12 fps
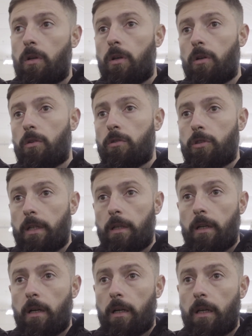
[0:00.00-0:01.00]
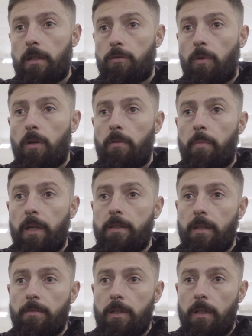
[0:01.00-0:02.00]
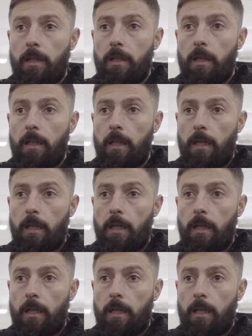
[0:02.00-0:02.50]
losing against one of the best teams in the